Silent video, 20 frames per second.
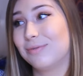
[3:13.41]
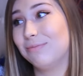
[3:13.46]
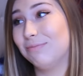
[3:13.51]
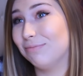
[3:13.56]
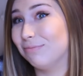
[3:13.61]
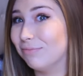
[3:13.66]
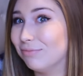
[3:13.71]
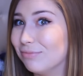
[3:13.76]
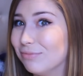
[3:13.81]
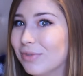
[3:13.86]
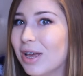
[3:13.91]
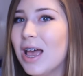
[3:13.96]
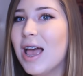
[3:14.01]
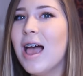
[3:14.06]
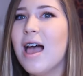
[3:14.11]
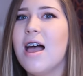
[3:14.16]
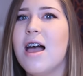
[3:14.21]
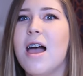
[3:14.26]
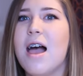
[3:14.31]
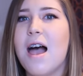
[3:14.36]
And
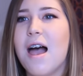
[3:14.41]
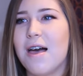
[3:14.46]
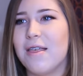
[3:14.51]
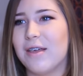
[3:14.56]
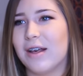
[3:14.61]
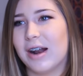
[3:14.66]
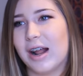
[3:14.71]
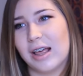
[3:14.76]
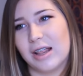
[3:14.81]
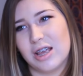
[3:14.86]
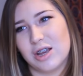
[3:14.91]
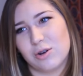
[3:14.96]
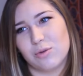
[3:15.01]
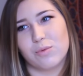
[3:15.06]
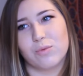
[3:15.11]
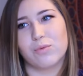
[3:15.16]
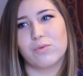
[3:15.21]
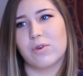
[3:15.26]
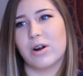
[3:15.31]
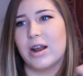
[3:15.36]
then I like
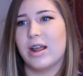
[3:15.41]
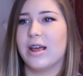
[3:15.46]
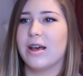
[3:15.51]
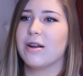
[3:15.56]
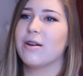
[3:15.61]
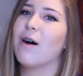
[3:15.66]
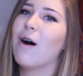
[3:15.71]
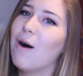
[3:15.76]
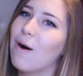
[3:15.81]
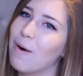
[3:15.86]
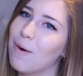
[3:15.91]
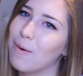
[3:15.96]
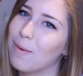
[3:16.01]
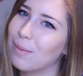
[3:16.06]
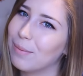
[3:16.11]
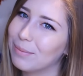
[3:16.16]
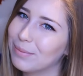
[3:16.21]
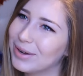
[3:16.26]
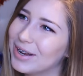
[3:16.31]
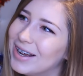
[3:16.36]
ran
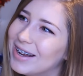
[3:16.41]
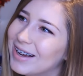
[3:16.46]
home